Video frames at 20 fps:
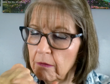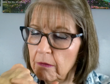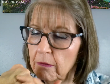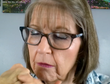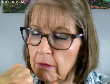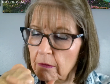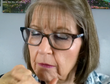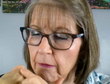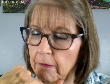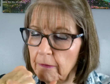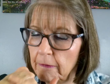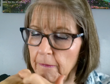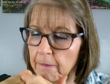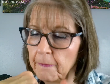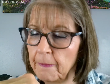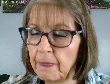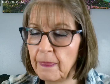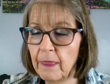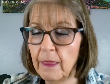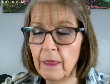
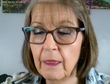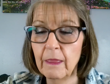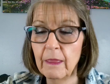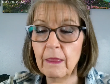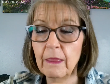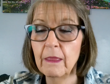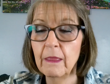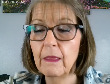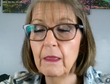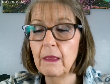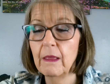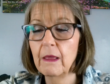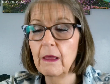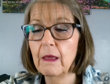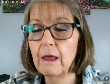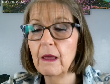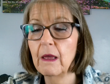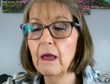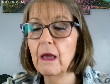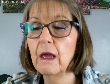
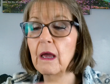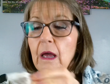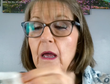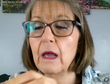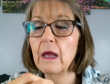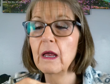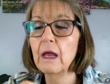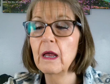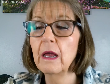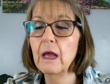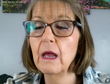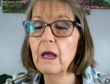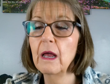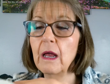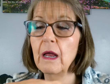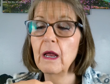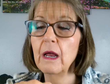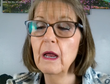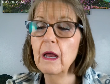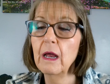
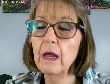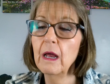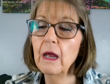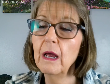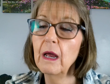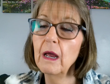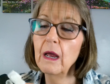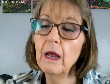Nobody speaks.